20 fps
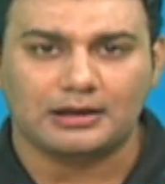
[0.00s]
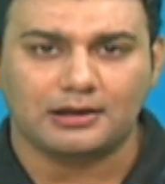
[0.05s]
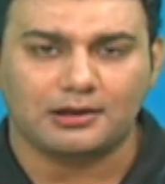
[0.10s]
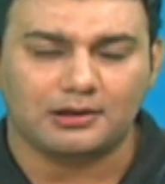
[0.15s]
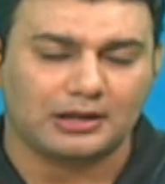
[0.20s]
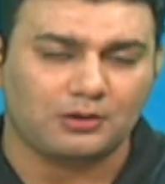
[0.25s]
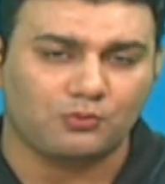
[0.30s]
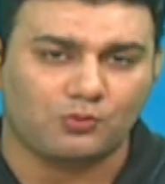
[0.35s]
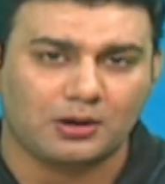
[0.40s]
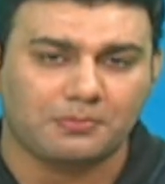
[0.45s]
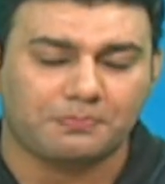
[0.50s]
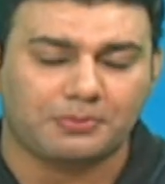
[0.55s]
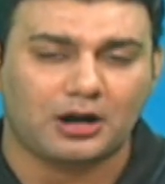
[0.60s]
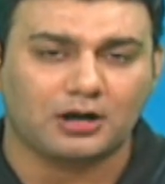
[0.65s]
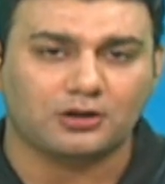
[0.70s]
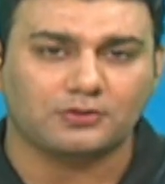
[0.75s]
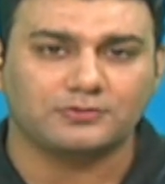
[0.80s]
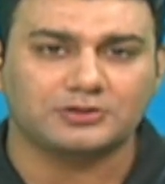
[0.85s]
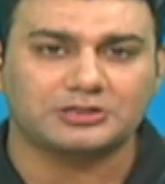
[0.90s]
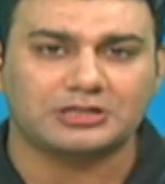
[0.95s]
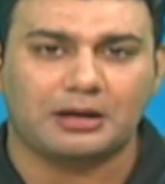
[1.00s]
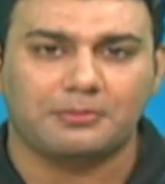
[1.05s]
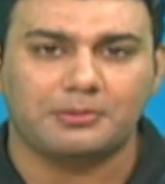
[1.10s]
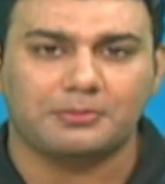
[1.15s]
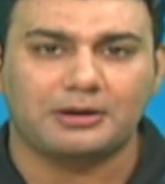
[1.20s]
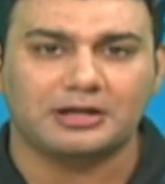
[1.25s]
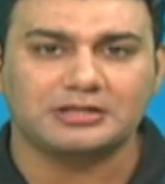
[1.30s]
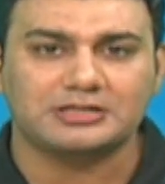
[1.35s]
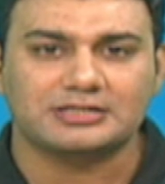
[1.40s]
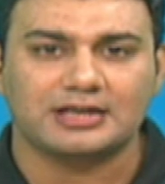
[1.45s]
in one part of
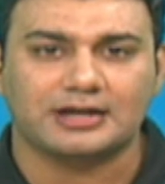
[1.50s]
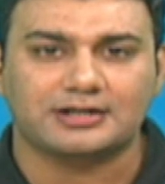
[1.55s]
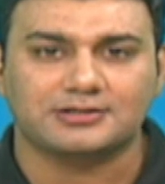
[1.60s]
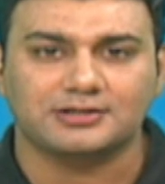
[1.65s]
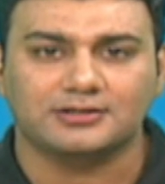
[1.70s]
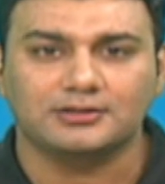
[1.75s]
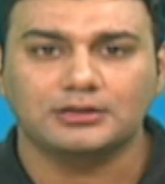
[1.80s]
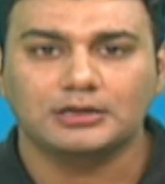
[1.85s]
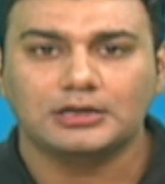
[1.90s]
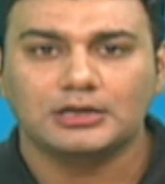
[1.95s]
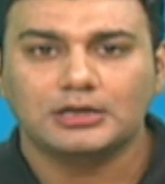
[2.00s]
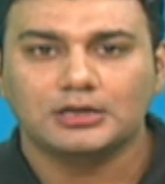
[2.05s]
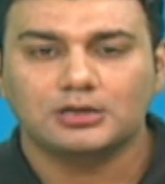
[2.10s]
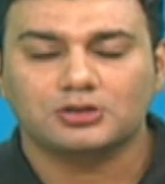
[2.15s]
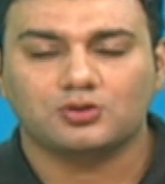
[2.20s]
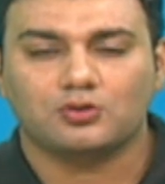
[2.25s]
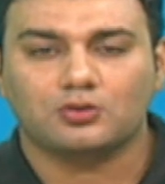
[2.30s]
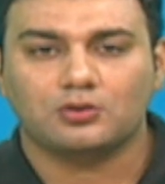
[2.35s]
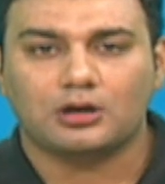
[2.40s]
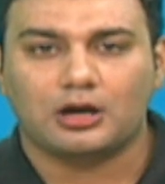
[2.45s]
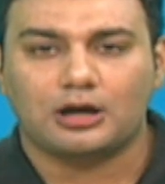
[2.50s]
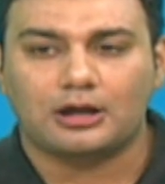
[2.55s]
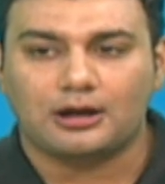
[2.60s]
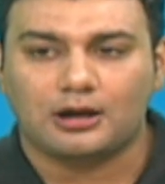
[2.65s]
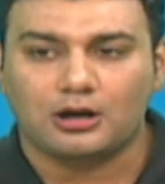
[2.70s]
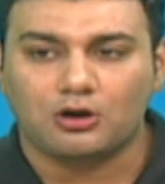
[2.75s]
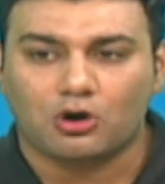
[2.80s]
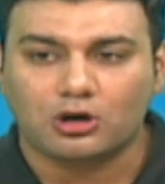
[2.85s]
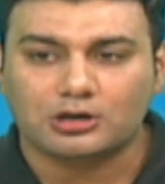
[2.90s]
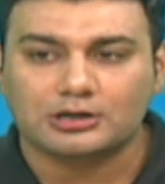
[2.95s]
Islamabad sector. So
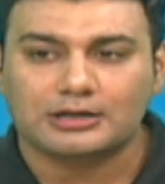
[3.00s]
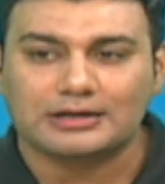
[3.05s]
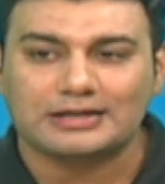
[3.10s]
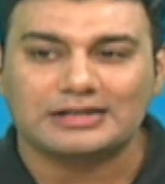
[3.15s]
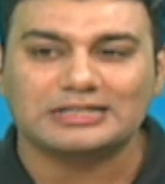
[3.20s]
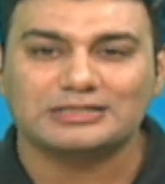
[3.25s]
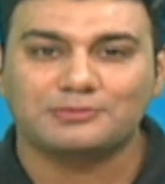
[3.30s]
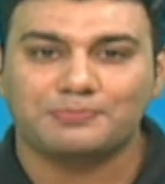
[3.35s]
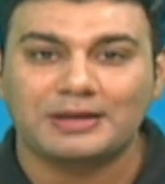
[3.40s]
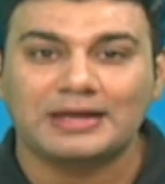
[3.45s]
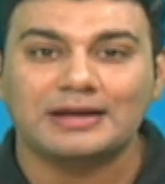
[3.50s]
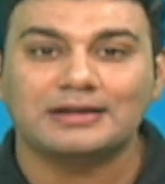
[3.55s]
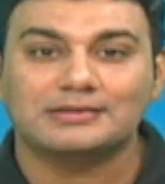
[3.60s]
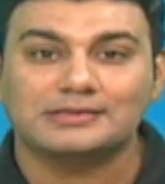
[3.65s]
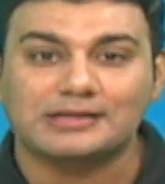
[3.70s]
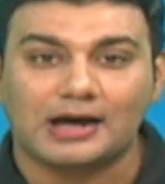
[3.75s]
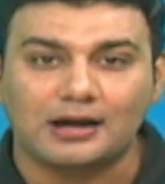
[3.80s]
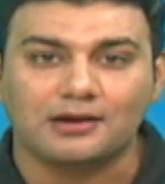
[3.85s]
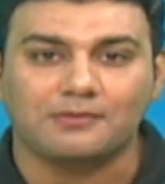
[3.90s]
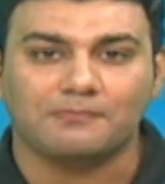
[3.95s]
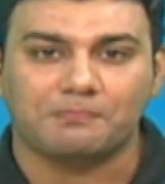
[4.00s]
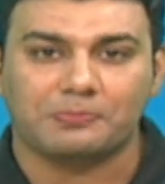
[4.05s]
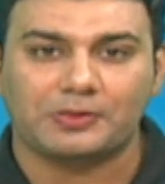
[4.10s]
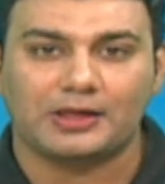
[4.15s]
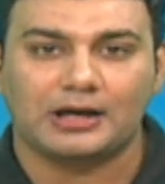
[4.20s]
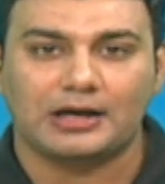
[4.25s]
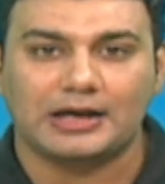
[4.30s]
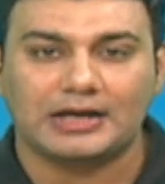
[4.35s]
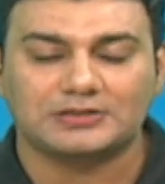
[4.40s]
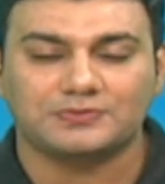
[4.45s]
a lot is being done
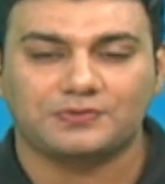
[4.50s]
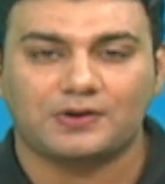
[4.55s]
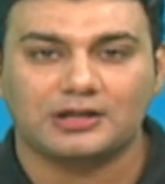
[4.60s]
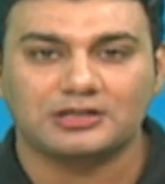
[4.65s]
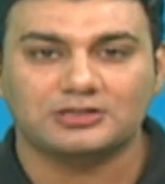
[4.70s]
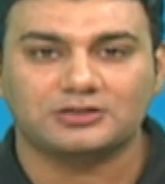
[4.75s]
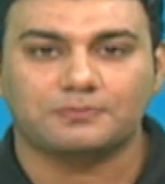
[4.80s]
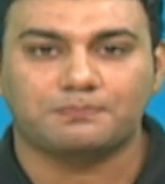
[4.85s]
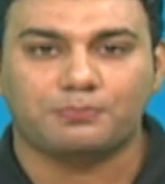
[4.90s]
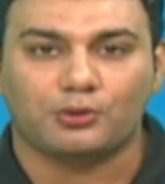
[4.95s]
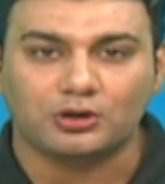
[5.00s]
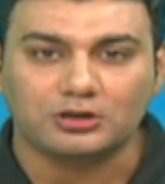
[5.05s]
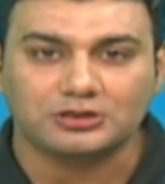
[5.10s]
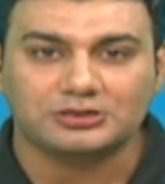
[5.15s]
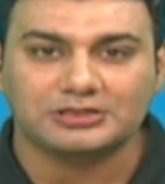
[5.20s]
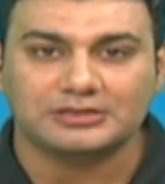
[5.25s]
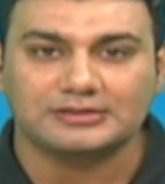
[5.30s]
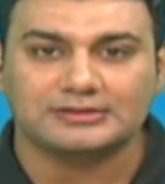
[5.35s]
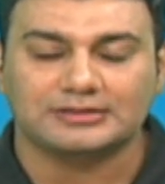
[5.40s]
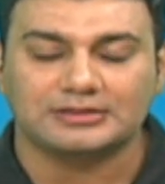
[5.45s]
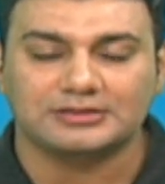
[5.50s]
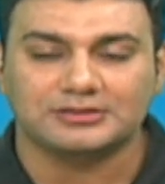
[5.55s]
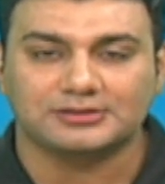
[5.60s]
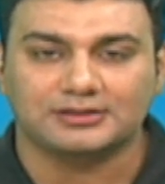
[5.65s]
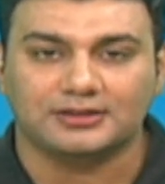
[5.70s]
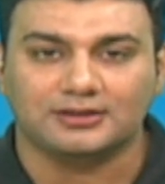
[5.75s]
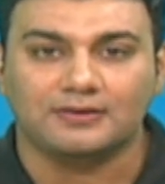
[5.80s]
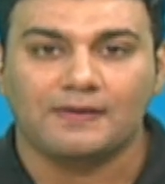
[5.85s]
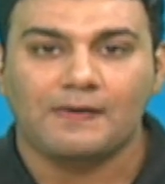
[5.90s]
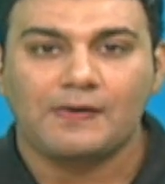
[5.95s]
as far as the policy is
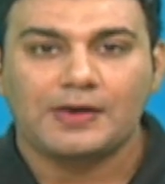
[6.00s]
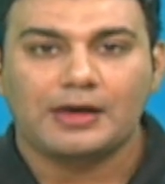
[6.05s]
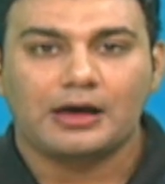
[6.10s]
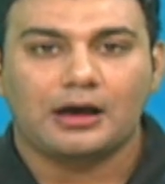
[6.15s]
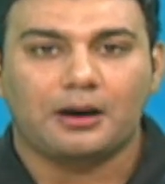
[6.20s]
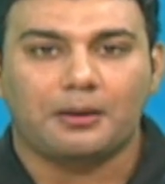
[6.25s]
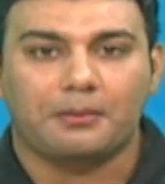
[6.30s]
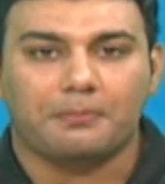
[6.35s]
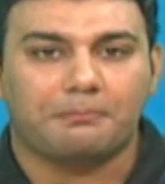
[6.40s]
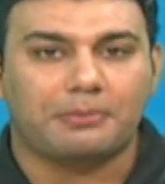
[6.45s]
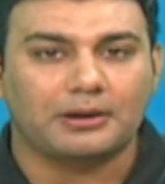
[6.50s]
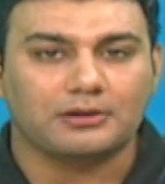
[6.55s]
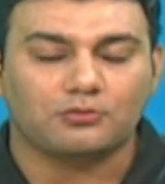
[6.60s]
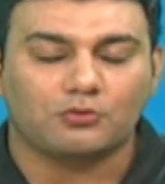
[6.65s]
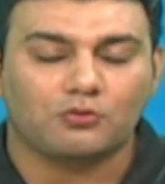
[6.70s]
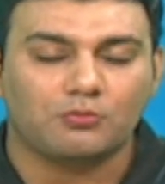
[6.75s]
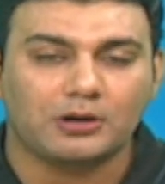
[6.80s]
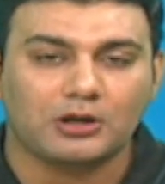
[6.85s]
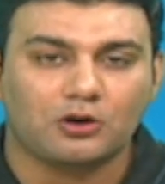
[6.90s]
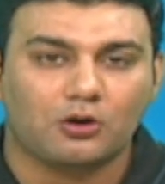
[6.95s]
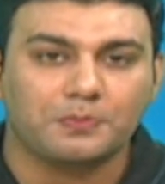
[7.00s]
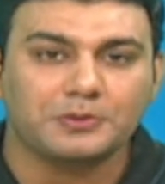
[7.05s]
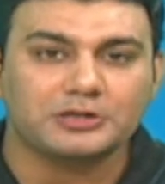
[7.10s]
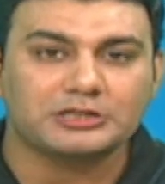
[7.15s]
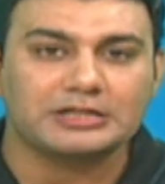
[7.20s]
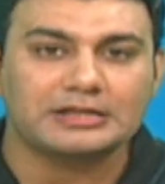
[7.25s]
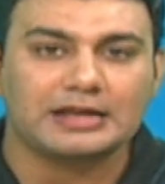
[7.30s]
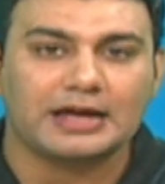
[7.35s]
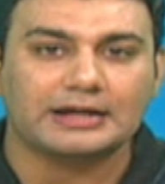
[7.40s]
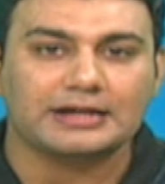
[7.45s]
concerned. But Umar,
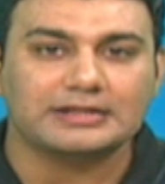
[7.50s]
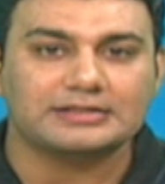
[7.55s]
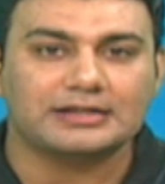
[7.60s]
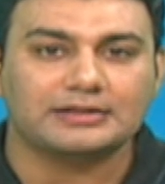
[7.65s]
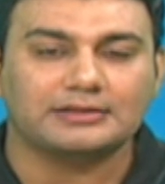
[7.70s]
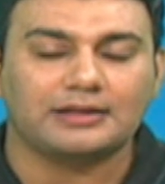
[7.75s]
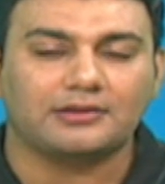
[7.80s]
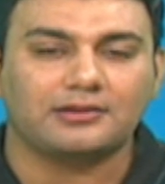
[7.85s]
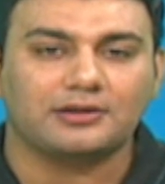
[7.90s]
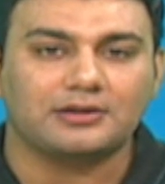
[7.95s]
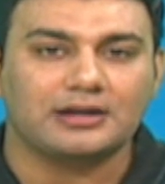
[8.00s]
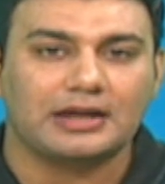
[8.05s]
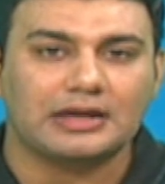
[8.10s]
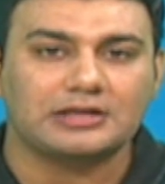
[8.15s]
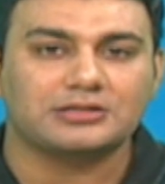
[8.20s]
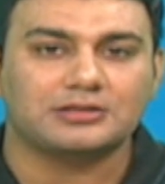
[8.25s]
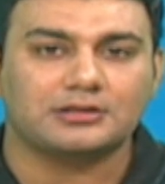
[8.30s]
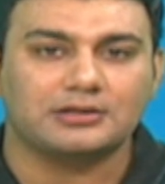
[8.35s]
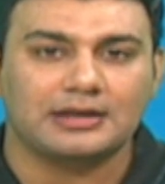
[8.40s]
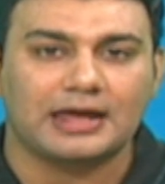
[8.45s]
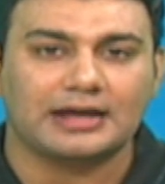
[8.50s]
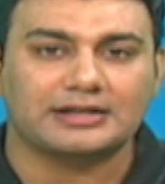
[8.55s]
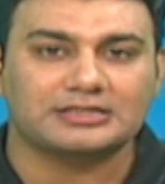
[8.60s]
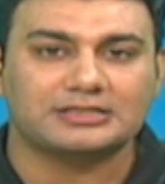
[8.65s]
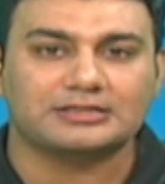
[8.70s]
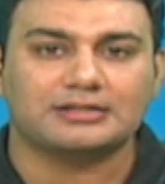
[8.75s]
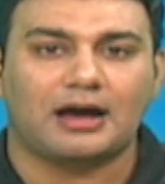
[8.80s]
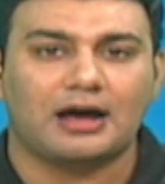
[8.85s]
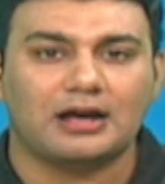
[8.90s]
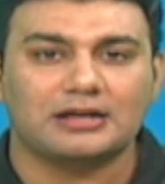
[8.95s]
obviously, like I said, that the
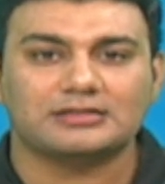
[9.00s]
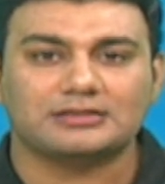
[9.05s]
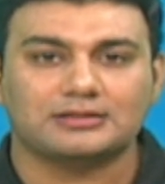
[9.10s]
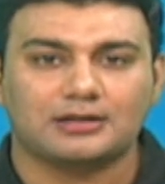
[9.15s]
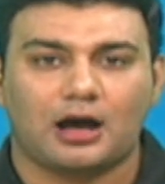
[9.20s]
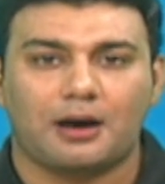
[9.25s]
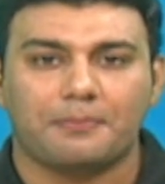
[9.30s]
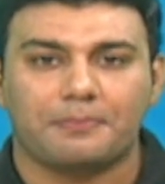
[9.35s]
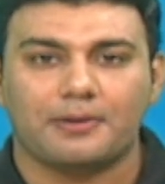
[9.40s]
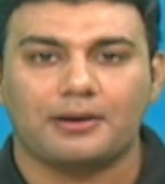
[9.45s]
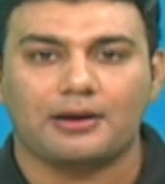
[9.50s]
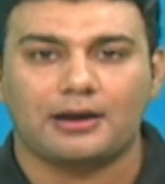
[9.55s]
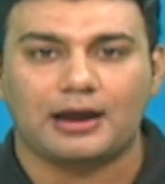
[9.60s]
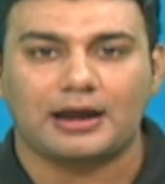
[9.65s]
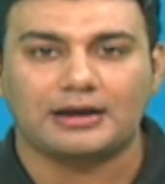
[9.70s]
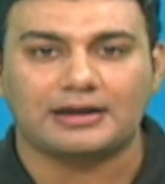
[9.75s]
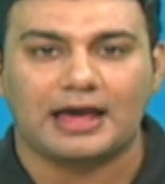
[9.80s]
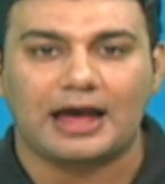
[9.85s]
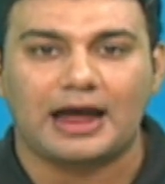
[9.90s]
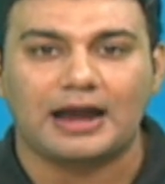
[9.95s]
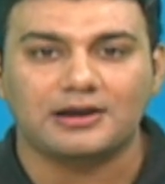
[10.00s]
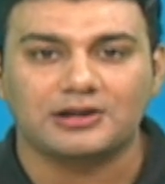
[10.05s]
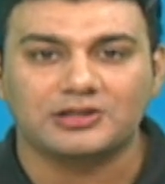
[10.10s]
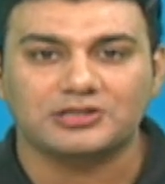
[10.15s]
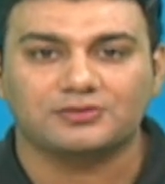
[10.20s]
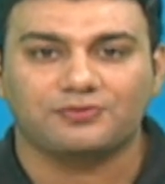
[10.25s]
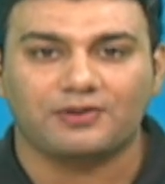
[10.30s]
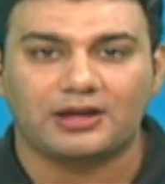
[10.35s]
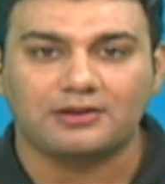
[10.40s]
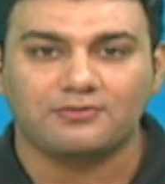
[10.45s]
next task up at hand
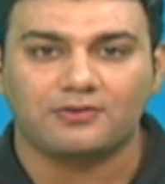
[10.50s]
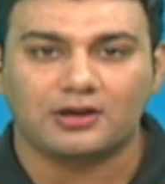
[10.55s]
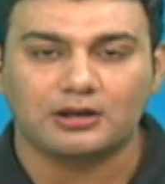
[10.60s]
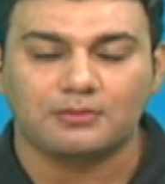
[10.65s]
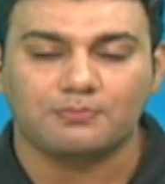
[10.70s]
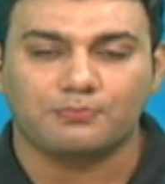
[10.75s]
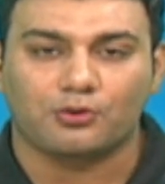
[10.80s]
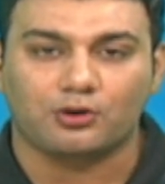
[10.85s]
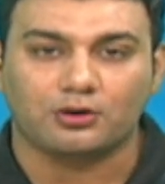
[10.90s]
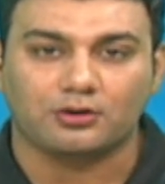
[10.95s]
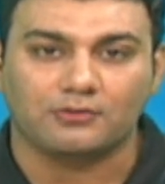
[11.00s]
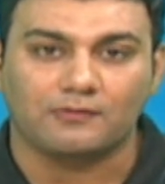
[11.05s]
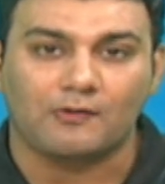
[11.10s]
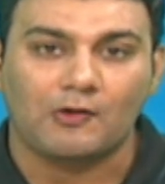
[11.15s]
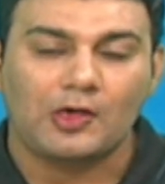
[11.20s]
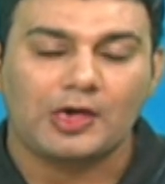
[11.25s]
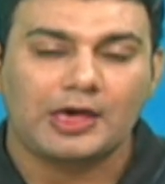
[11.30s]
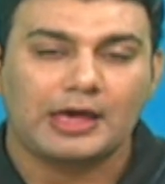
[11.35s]
is very, very important.